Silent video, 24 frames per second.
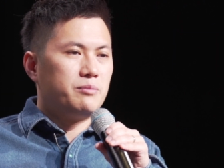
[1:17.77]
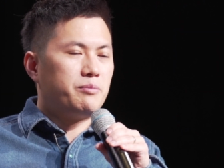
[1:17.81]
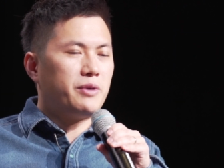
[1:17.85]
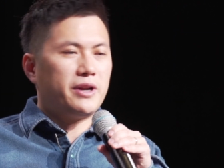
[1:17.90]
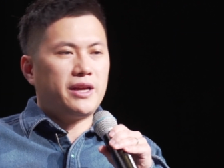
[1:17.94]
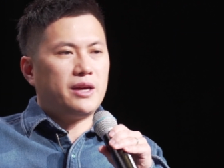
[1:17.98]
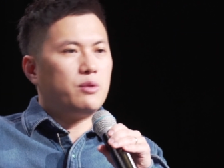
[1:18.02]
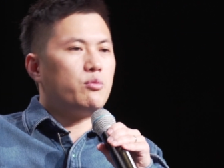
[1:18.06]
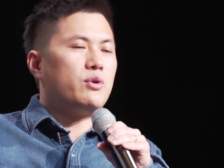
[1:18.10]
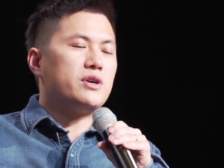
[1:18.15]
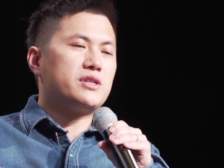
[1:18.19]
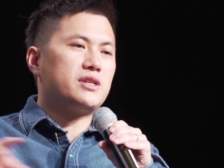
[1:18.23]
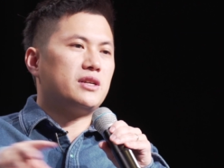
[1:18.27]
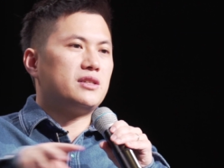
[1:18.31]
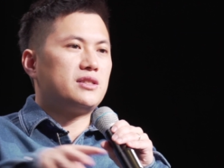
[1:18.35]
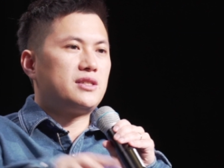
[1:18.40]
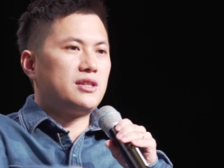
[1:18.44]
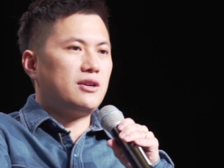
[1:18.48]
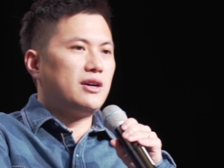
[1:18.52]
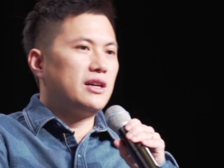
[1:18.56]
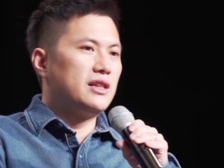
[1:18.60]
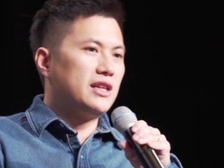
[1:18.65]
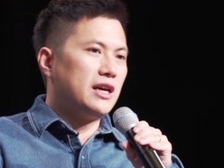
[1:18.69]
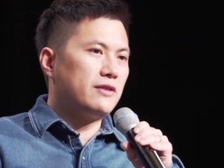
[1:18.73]
But it wasn't
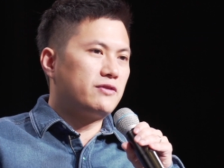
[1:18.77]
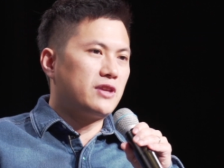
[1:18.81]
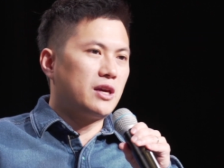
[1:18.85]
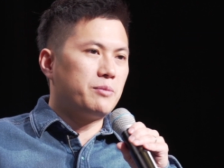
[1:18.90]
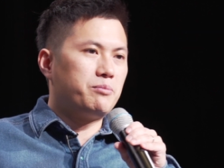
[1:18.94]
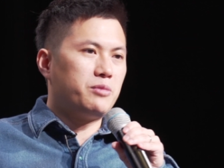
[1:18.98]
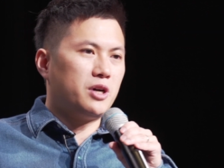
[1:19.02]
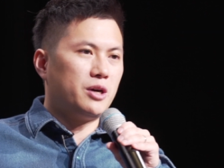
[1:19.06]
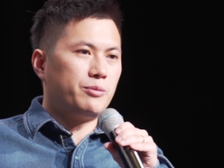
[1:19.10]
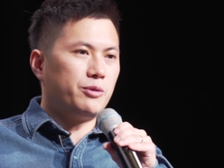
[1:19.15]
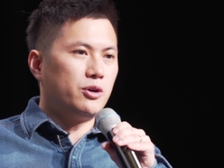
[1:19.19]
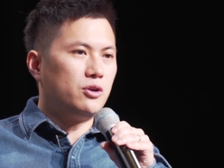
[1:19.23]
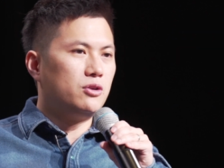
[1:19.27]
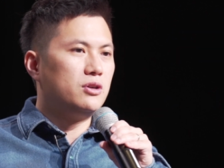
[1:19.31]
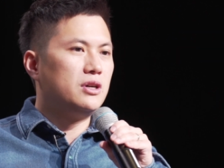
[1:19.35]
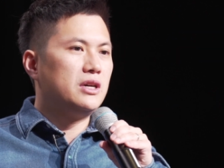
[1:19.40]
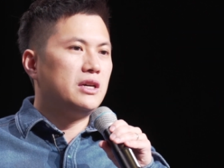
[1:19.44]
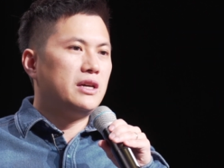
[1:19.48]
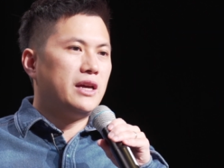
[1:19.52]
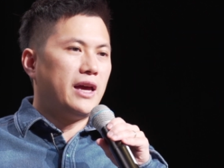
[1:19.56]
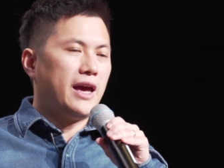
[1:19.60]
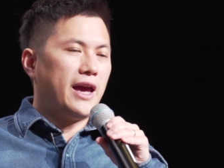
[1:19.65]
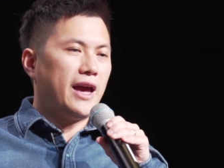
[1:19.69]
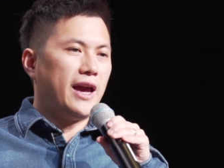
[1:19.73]
until I left that
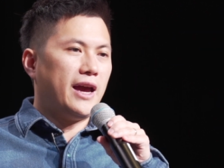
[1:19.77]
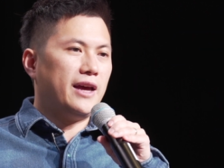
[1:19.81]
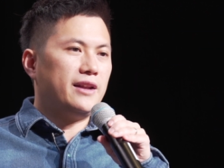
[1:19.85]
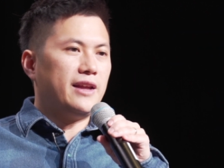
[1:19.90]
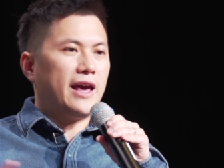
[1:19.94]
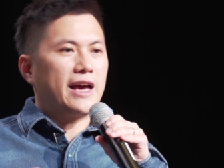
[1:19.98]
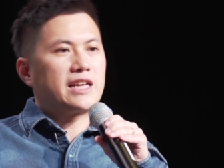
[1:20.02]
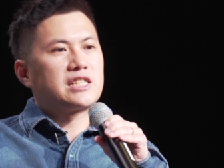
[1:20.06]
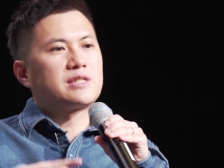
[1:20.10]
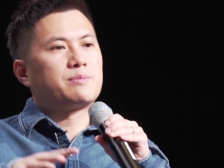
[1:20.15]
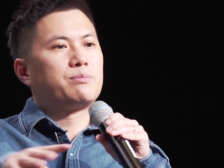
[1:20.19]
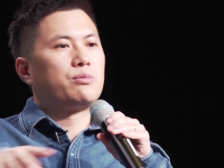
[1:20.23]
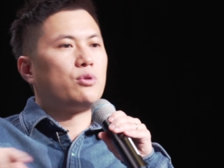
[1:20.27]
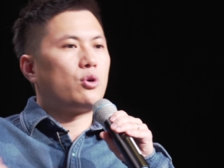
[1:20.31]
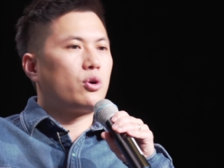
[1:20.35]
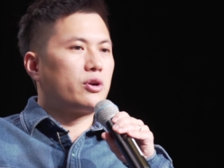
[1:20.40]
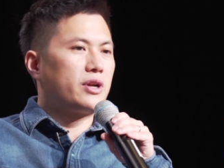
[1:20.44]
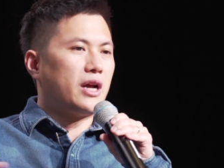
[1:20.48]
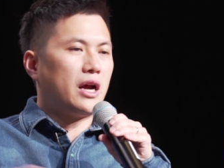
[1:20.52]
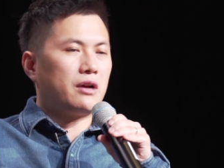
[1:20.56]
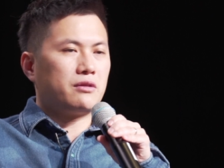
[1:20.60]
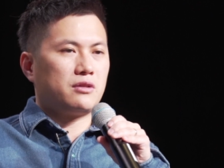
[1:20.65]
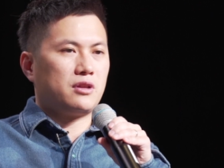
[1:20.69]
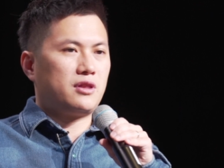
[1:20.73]
bubble and
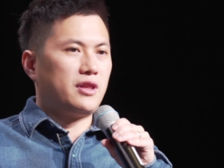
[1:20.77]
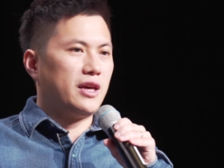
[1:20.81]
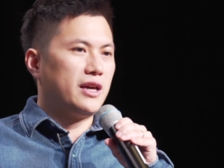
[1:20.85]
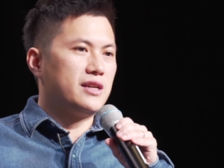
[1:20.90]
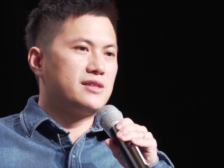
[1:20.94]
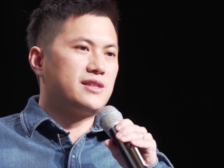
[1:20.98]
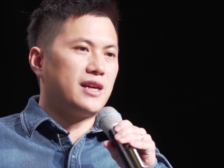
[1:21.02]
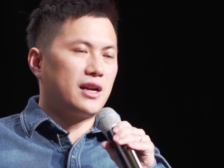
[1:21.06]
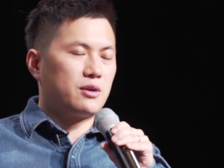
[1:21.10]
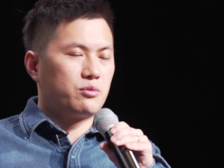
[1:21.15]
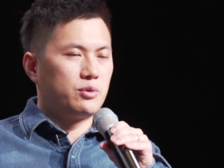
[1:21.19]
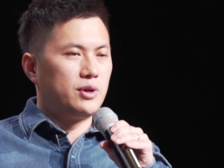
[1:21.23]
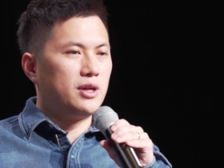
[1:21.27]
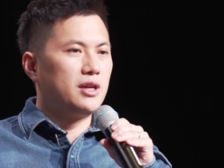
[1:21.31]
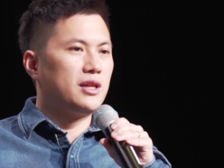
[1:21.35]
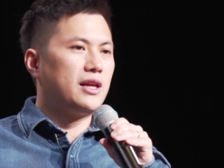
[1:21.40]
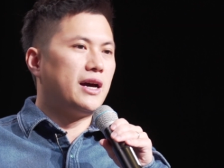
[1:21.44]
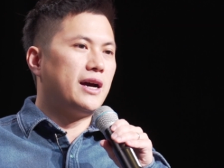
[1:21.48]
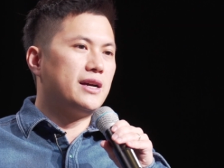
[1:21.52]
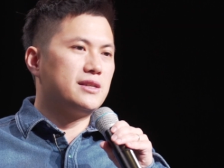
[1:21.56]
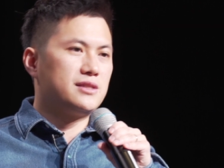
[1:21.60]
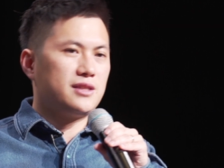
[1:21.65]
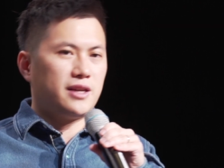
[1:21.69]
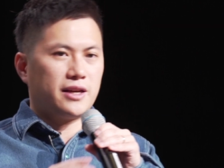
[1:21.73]
explored other things that I
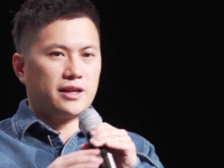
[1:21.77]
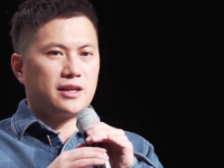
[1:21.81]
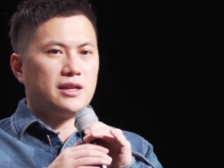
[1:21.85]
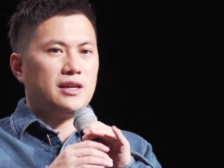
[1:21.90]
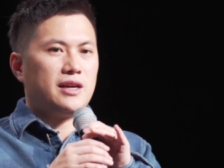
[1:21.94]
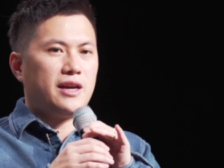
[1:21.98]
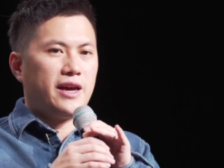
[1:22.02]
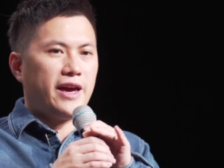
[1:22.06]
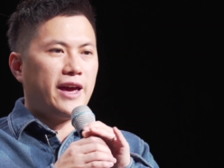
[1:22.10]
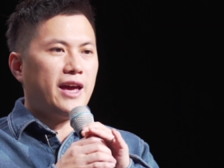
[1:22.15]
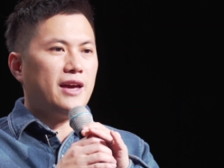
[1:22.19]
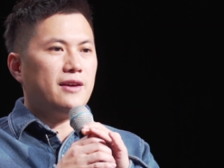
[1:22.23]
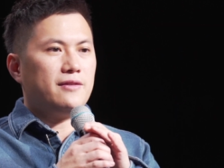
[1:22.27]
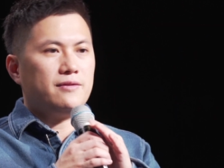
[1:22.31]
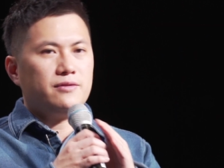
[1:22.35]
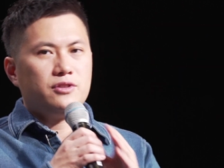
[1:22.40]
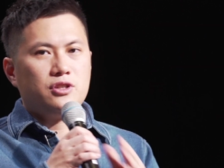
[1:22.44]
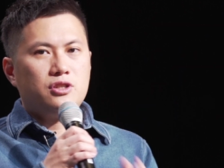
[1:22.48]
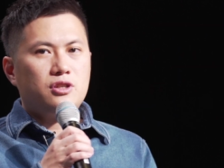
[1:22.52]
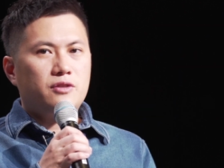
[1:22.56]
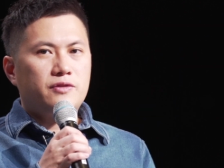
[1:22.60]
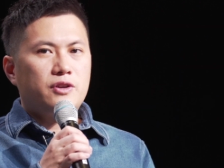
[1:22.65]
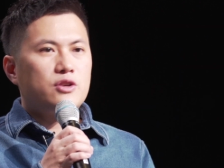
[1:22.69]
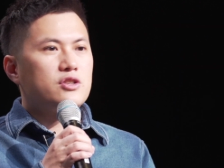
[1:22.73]
realized like, hey,
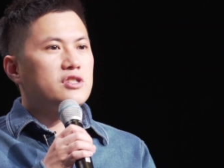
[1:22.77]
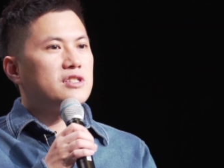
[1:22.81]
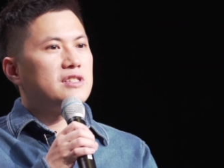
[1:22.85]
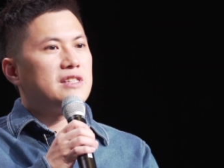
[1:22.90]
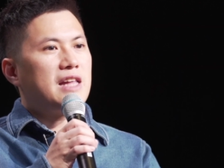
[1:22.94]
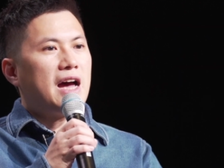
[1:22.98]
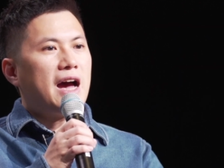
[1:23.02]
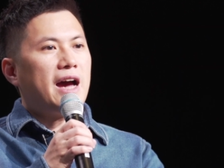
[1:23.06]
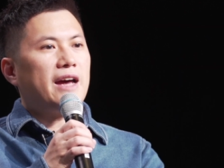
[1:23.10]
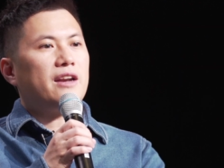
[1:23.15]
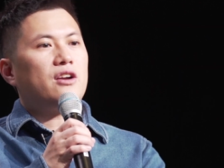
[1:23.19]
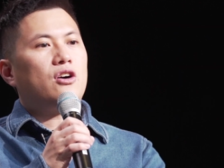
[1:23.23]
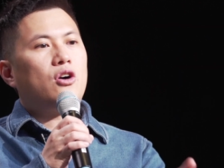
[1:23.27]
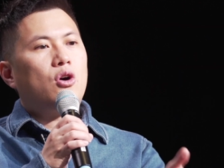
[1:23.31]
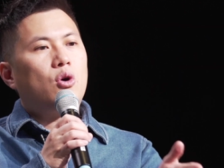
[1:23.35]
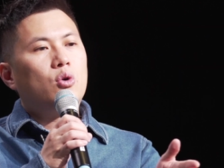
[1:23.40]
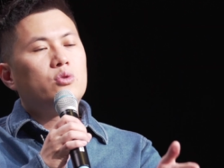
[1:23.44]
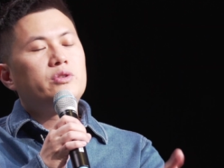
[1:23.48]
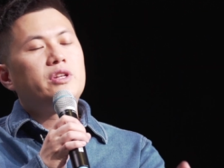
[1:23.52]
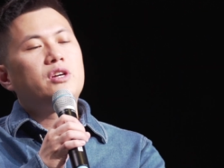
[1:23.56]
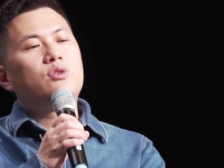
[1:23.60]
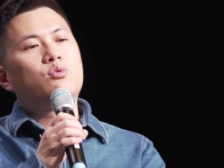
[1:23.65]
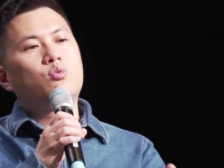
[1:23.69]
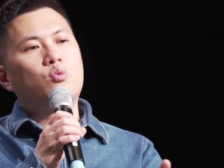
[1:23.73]
you know, there's not
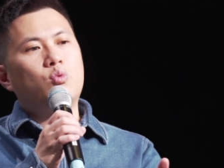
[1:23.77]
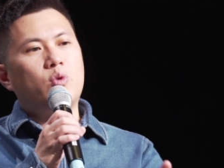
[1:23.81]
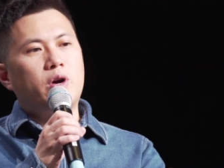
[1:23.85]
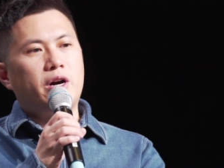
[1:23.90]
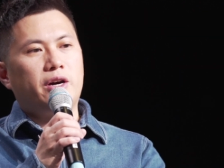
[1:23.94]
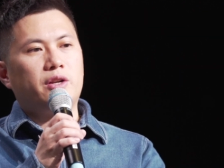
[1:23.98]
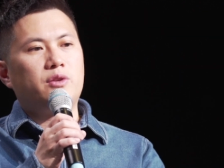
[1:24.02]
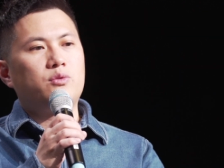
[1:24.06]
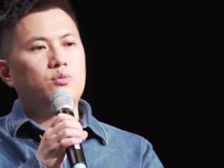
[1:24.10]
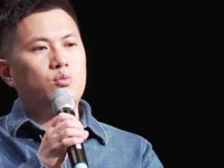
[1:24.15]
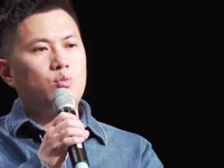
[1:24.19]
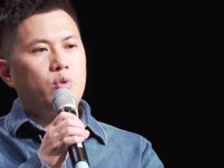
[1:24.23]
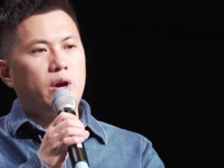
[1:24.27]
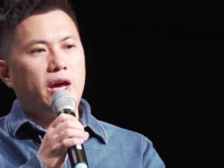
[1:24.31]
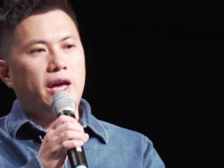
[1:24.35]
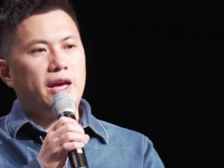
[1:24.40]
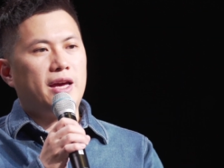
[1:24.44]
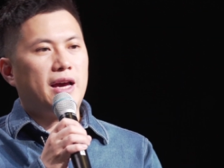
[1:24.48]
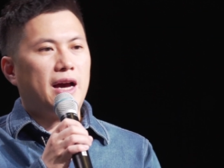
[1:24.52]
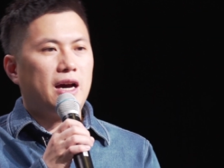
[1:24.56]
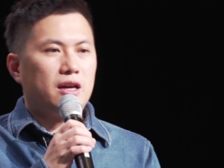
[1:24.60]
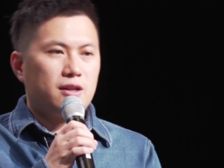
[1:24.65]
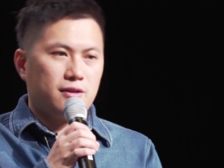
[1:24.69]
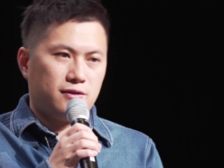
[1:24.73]
only one
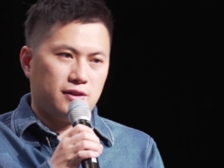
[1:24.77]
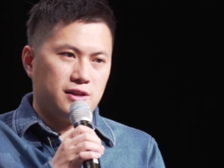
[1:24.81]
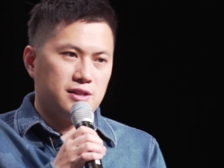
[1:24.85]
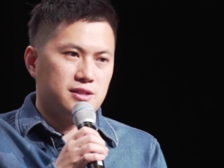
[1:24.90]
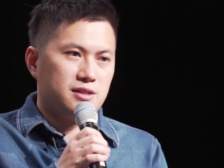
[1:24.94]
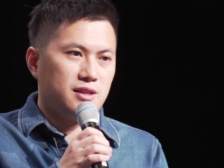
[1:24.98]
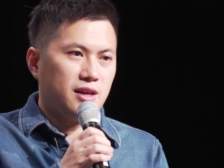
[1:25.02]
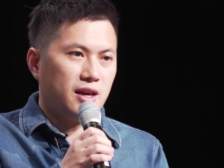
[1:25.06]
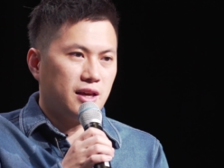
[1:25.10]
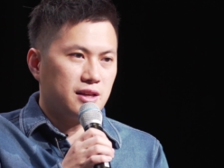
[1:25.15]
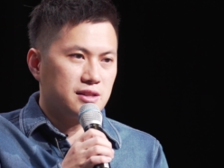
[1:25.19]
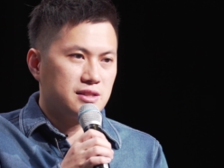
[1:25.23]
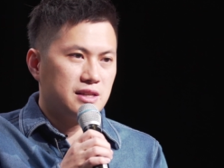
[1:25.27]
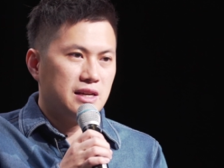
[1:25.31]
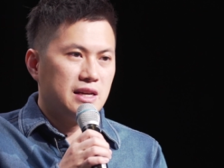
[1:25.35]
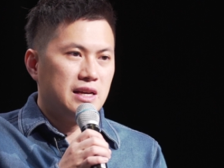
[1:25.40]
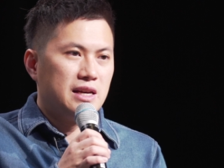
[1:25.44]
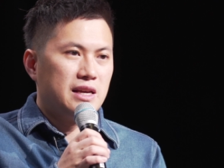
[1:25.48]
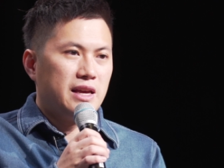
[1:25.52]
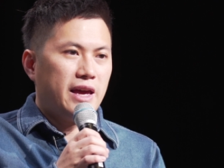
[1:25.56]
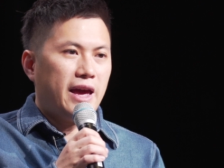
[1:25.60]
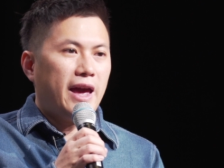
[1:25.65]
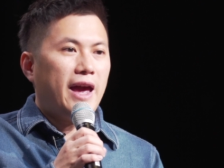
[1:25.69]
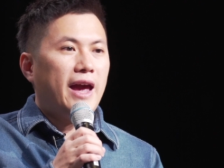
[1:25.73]
way out of these things.
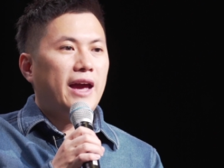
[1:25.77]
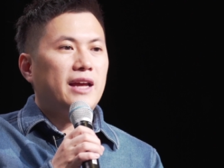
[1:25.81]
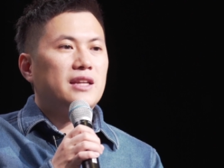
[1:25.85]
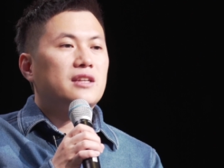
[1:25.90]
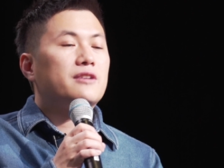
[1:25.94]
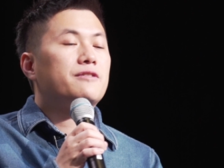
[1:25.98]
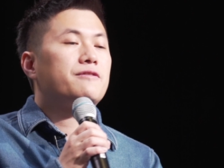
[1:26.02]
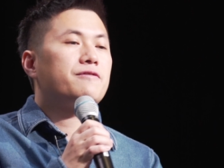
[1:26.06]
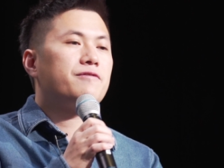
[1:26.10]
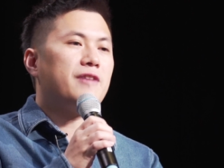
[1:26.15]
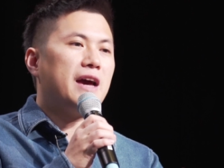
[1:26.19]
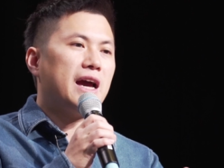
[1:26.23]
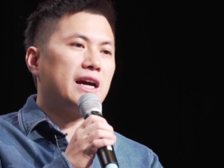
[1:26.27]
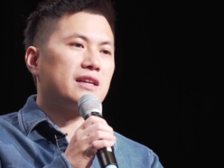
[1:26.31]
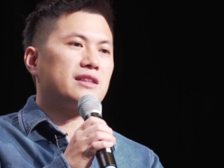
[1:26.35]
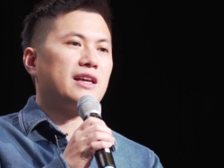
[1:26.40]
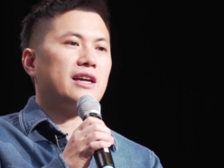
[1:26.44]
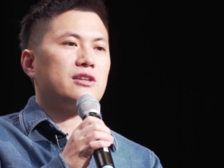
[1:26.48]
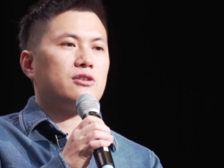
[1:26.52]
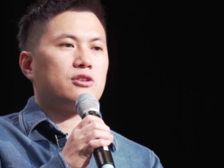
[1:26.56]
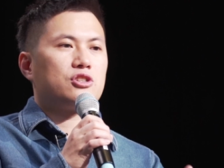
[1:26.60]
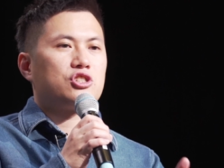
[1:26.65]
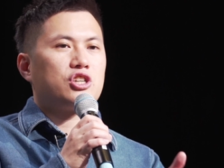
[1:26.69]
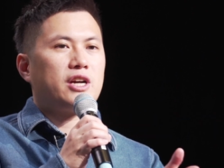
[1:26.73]
And the fact
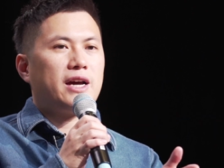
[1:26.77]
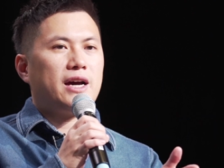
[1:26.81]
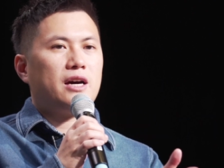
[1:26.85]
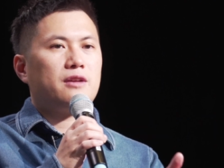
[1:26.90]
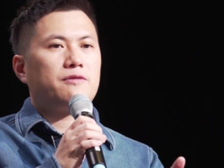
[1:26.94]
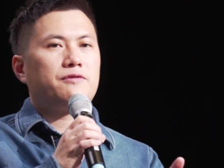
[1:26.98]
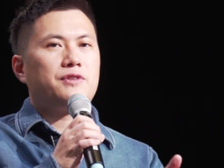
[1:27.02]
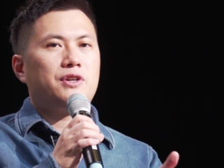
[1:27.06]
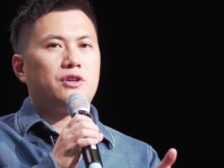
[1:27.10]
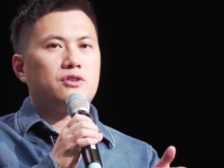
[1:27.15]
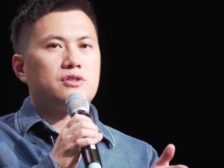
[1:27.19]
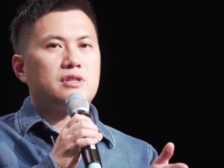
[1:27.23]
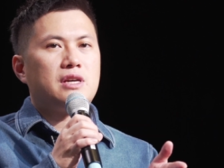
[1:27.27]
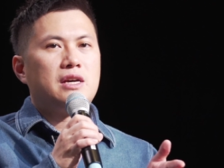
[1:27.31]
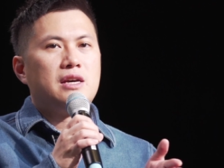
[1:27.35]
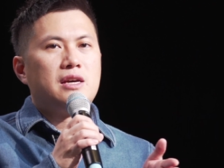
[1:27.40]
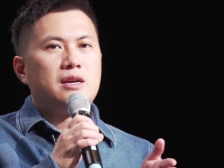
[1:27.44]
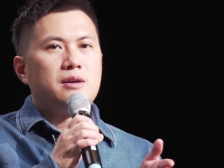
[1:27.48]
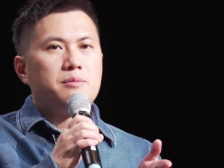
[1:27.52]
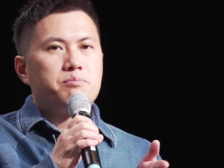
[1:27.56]
that your child feels